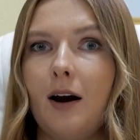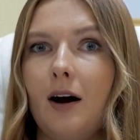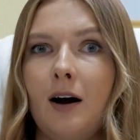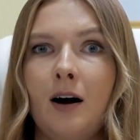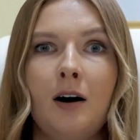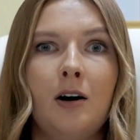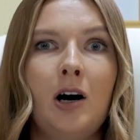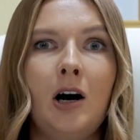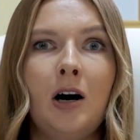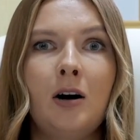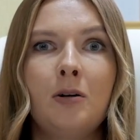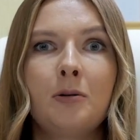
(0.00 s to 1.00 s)

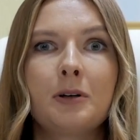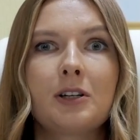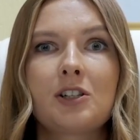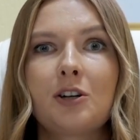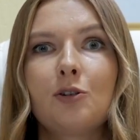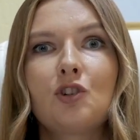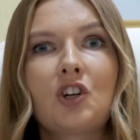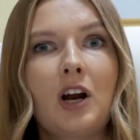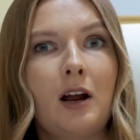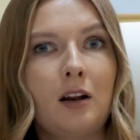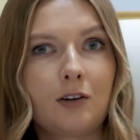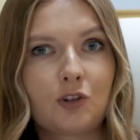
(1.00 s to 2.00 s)
How is her
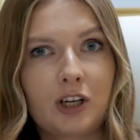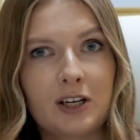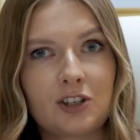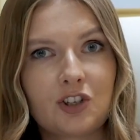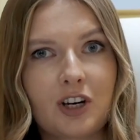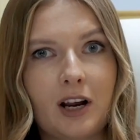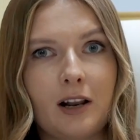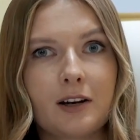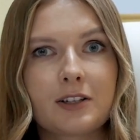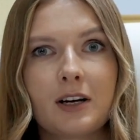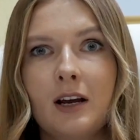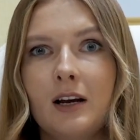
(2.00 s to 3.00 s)
child, if she has a
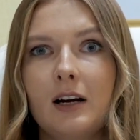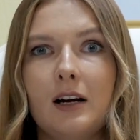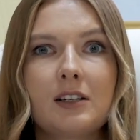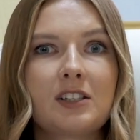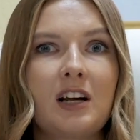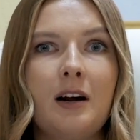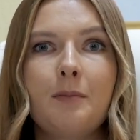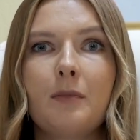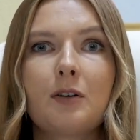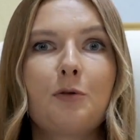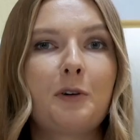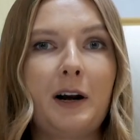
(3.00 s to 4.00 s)
child?
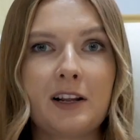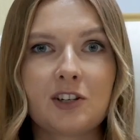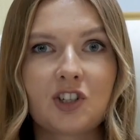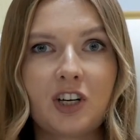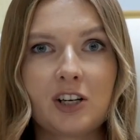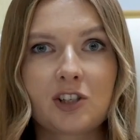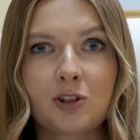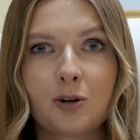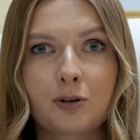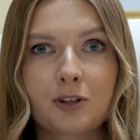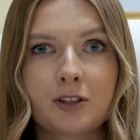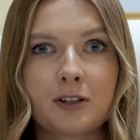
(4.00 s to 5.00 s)
Some friends she has
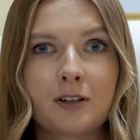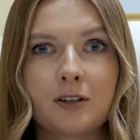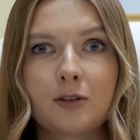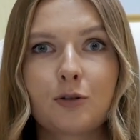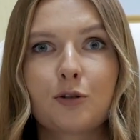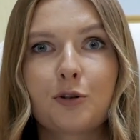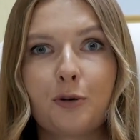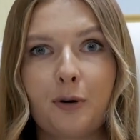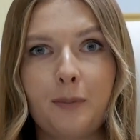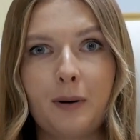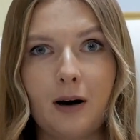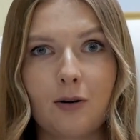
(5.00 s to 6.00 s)
talked to you
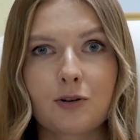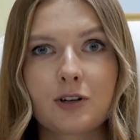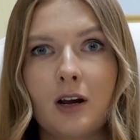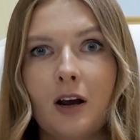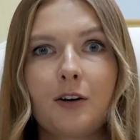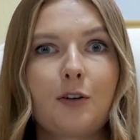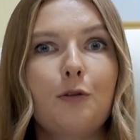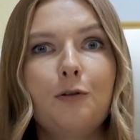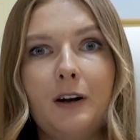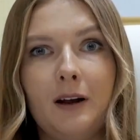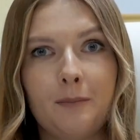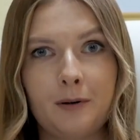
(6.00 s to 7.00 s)
about, her
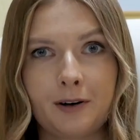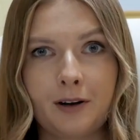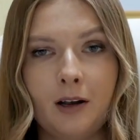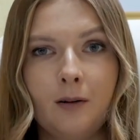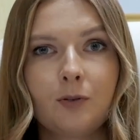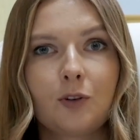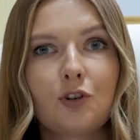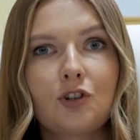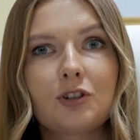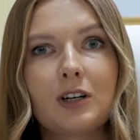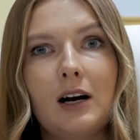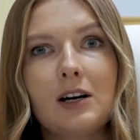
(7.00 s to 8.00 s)
family. You
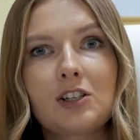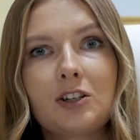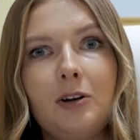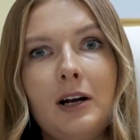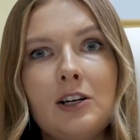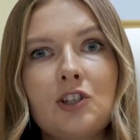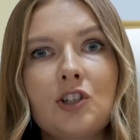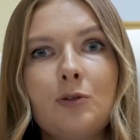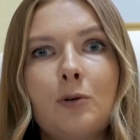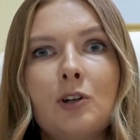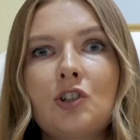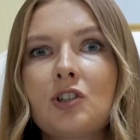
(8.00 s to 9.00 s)
should ask her, has she
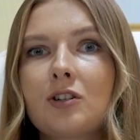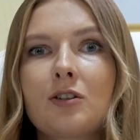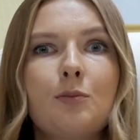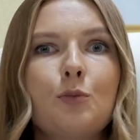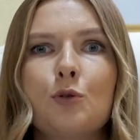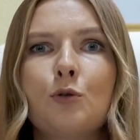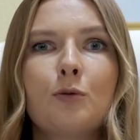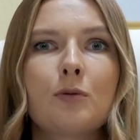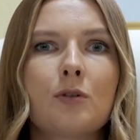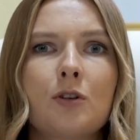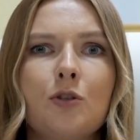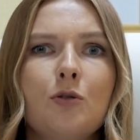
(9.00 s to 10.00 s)
watched
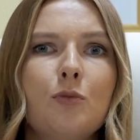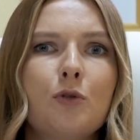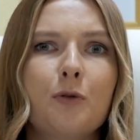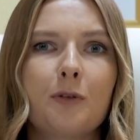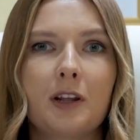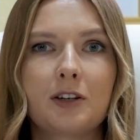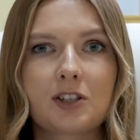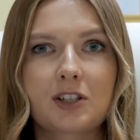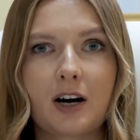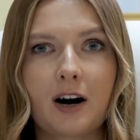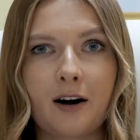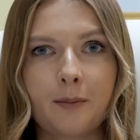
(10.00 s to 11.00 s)
the new movie that is
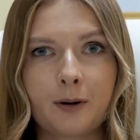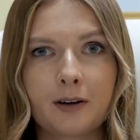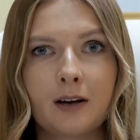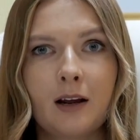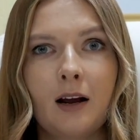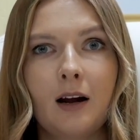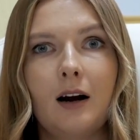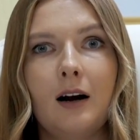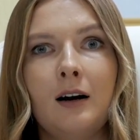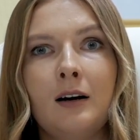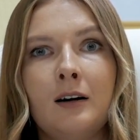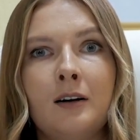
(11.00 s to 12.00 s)
coming?
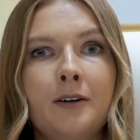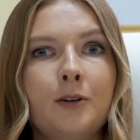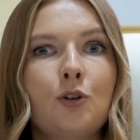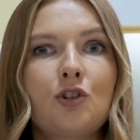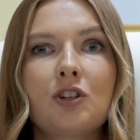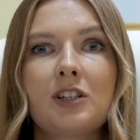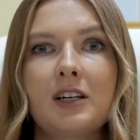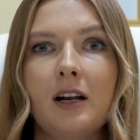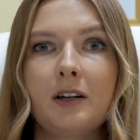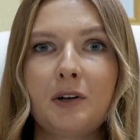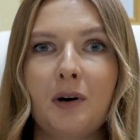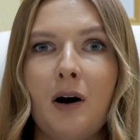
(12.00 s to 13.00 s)
You should
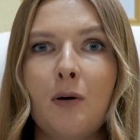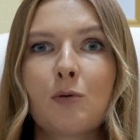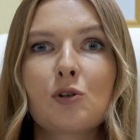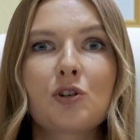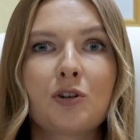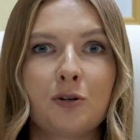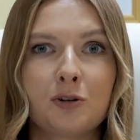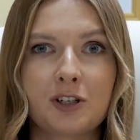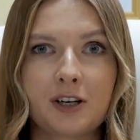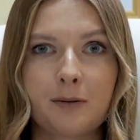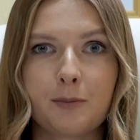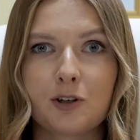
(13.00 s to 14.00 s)
tell her how was your
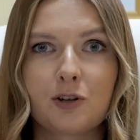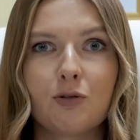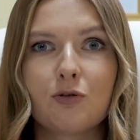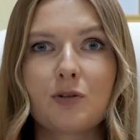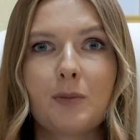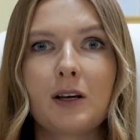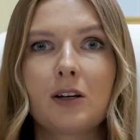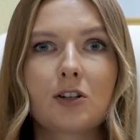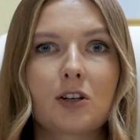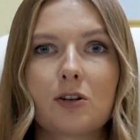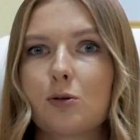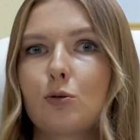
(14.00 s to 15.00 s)
day, but don't make
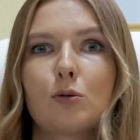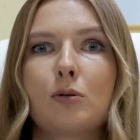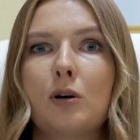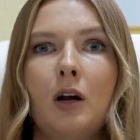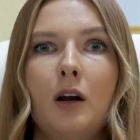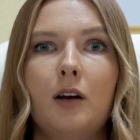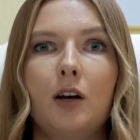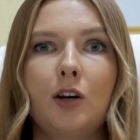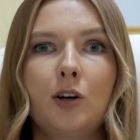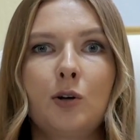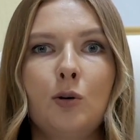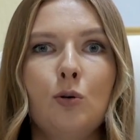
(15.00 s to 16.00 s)
it into a
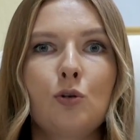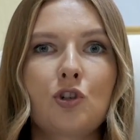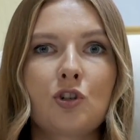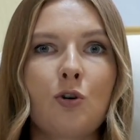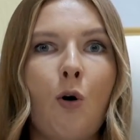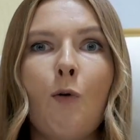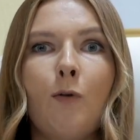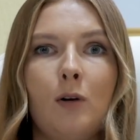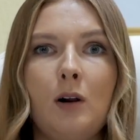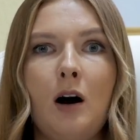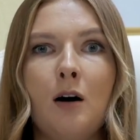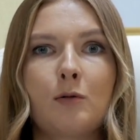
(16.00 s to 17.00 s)
huge
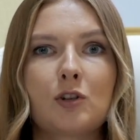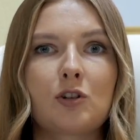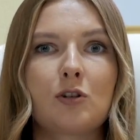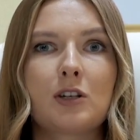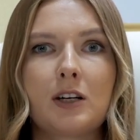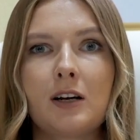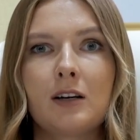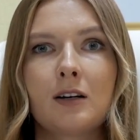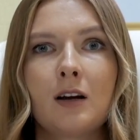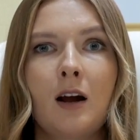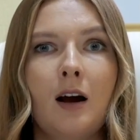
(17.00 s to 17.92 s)
novel, how was your day?